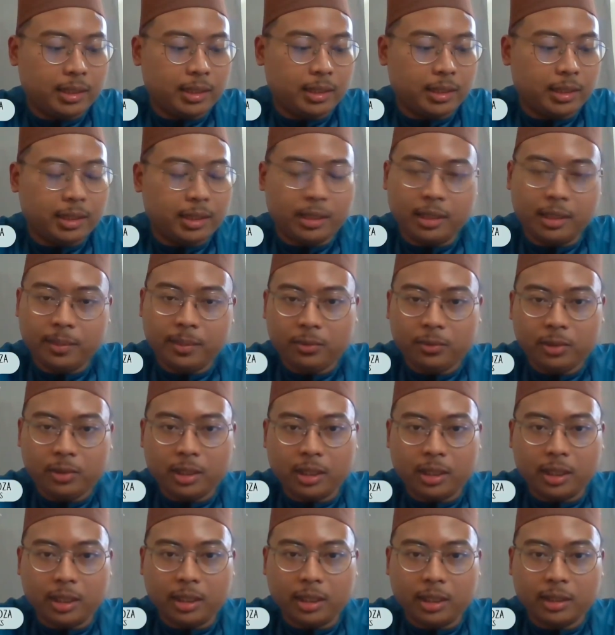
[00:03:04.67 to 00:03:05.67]
And
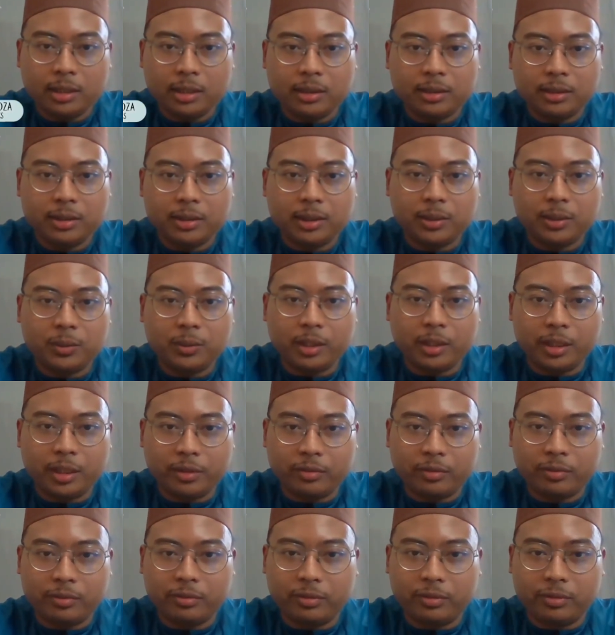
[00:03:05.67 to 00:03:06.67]
alhamdulillah, we
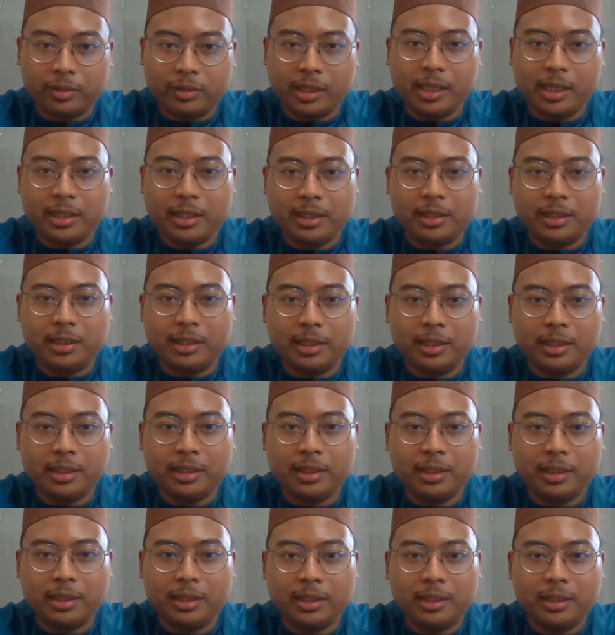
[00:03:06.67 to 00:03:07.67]
have reached the
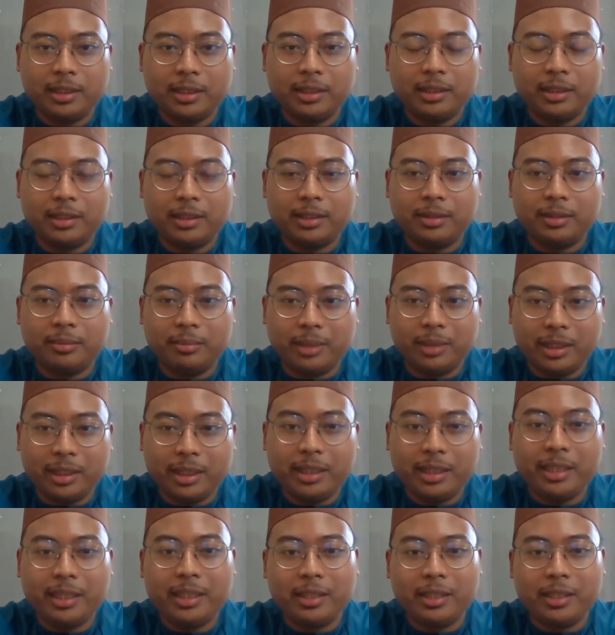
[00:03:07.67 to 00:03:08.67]

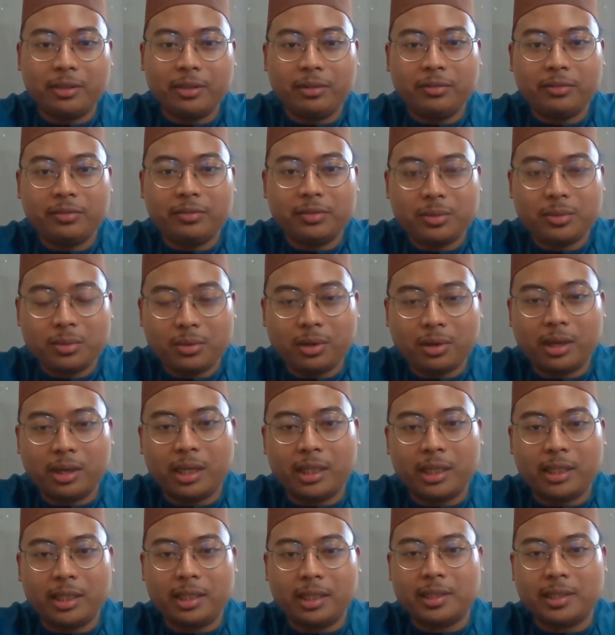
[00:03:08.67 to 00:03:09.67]
beginning of Surah
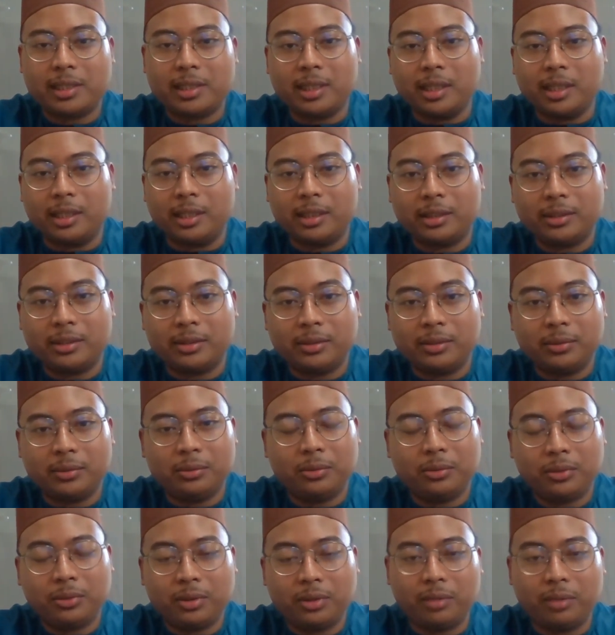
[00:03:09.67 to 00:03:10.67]
An-Nisa.
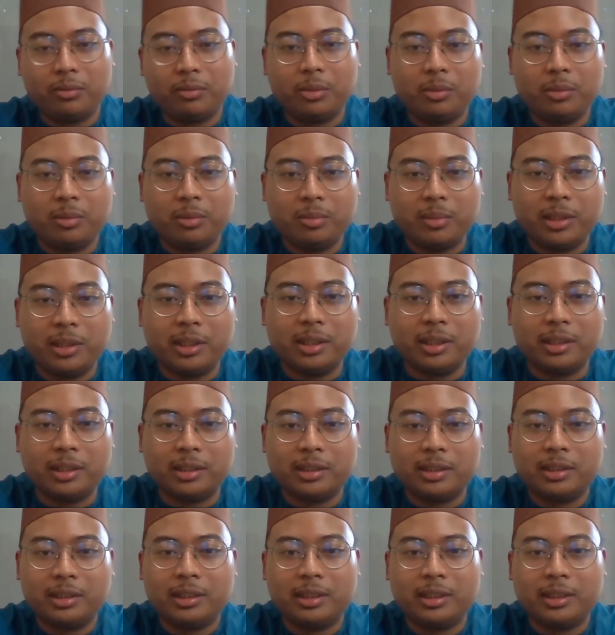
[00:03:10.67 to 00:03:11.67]
Who thought we will be here?
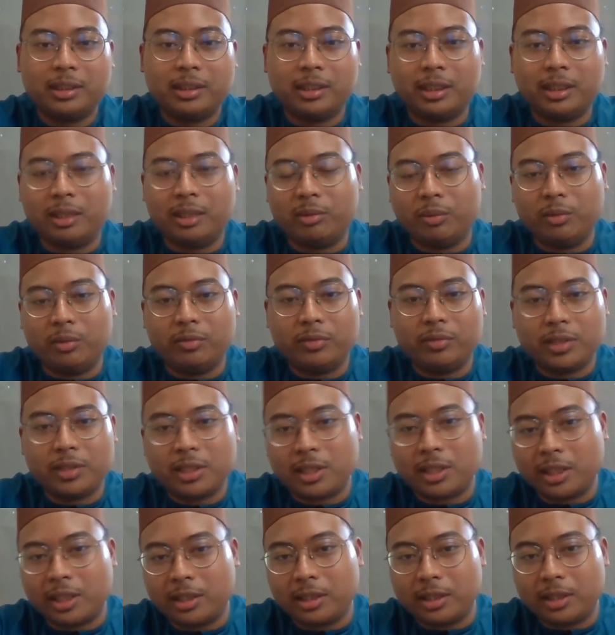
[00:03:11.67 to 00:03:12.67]
When we
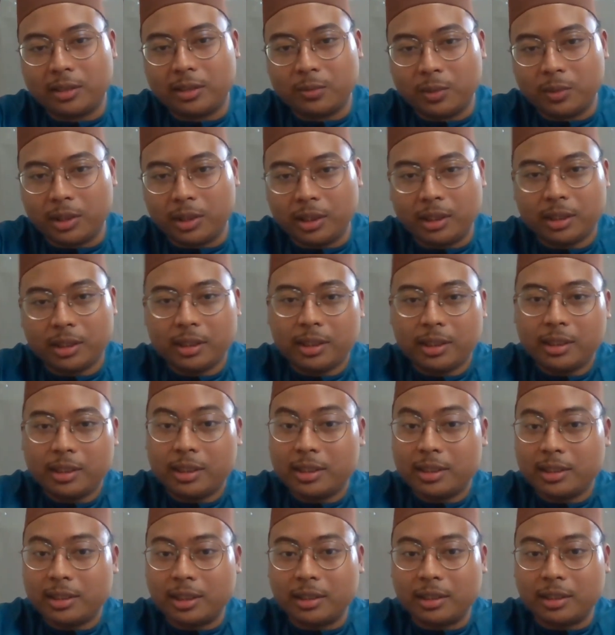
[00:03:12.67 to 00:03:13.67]
first started, we
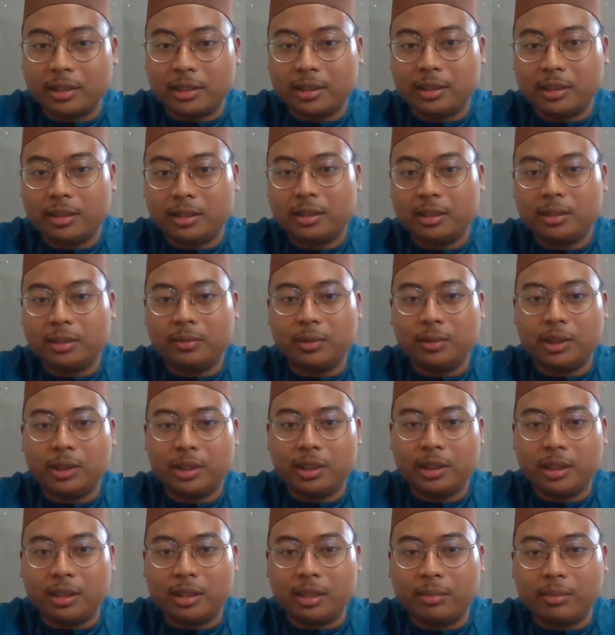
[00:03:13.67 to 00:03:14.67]
started
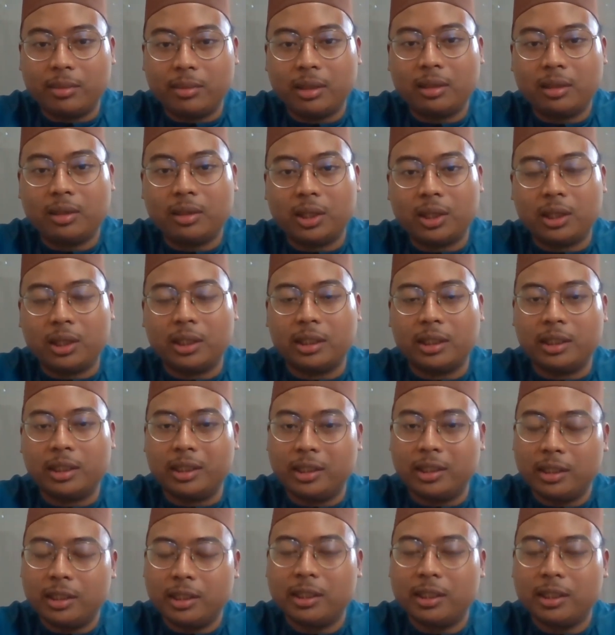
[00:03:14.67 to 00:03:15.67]
with Al-Baqarah.
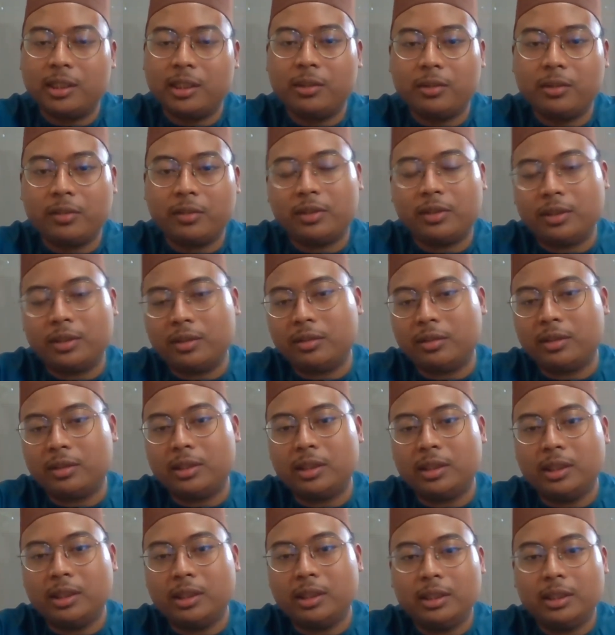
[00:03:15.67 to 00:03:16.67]
And now, after
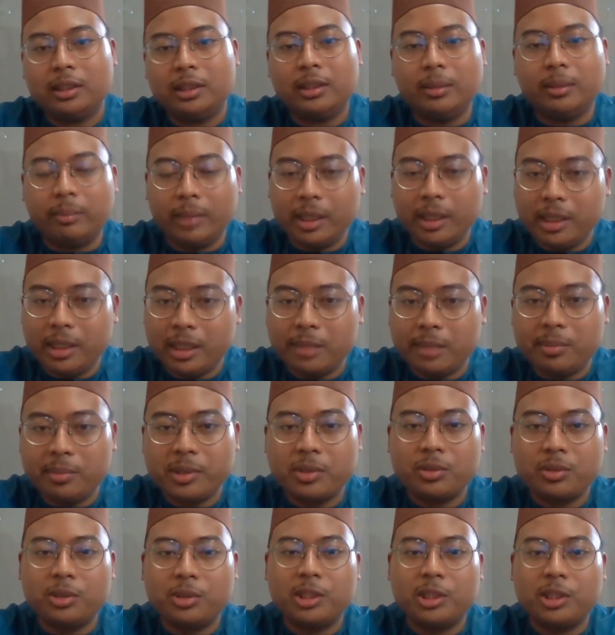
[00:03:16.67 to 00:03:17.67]
many
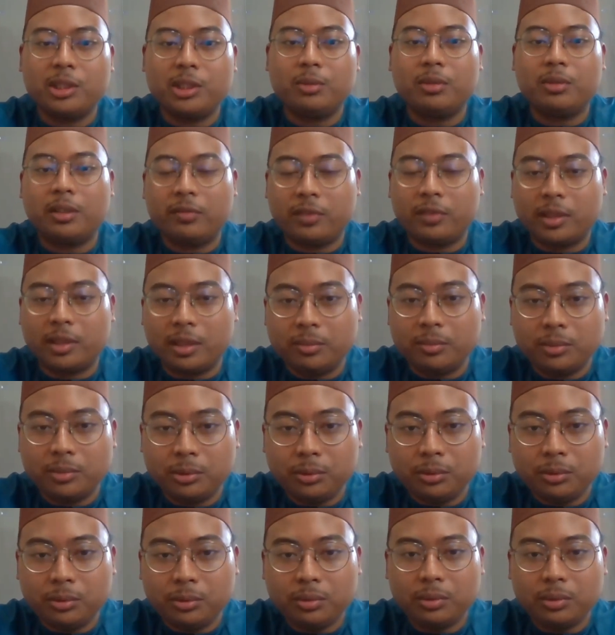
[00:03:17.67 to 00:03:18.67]
episodes, we have come
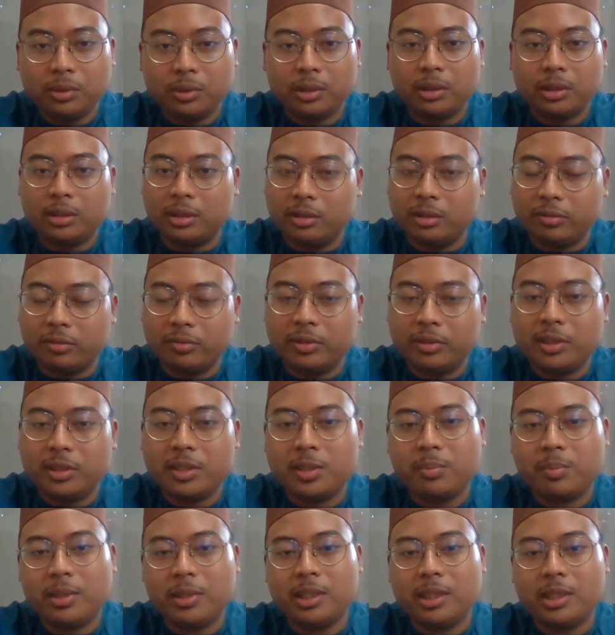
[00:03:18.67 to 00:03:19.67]
to the
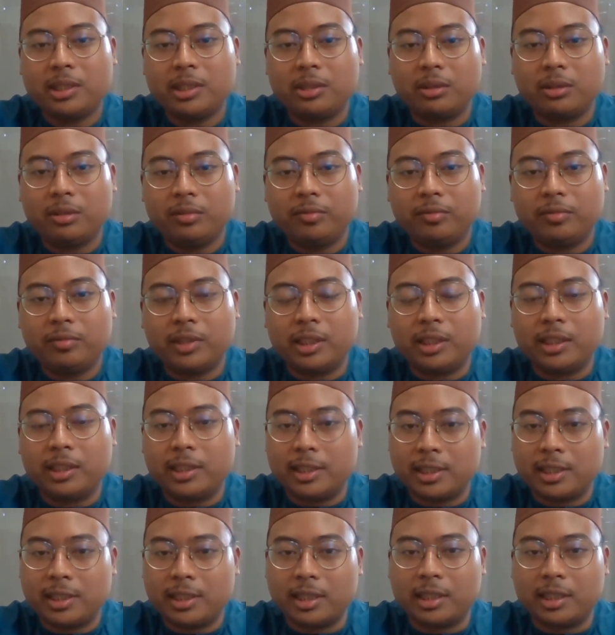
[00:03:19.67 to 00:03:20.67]
first page of
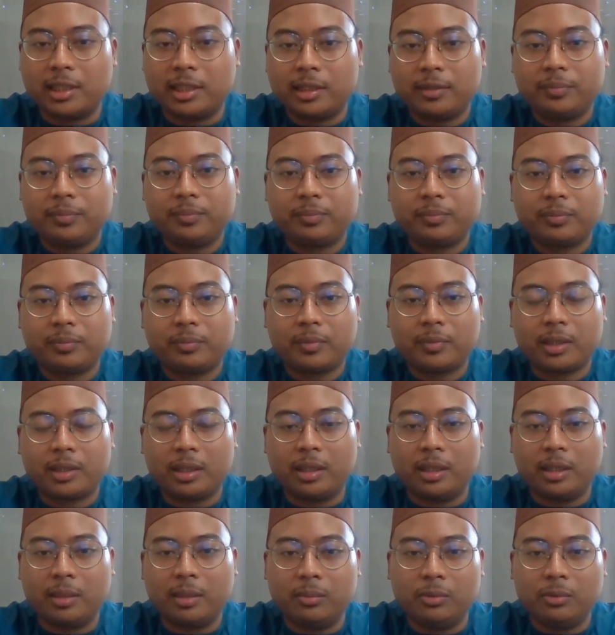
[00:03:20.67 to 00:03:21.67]
An-Nisa.
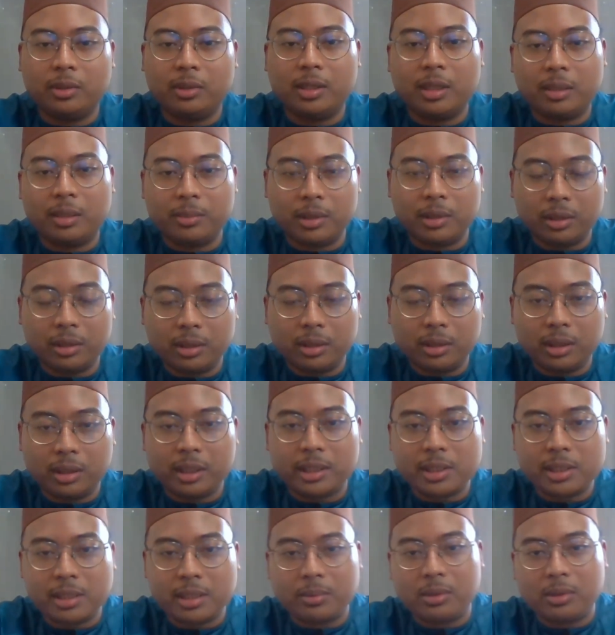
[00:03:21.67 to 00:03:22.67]
Alhamdulillah, may Allah
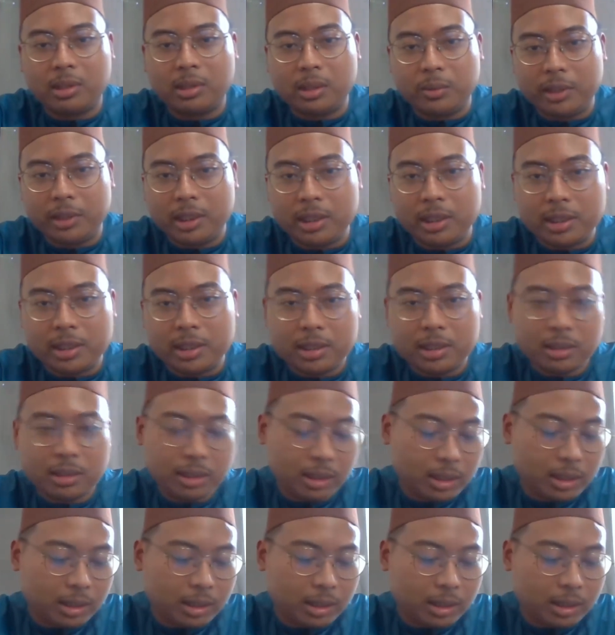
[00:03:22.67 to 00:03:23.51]
accept all our deeds.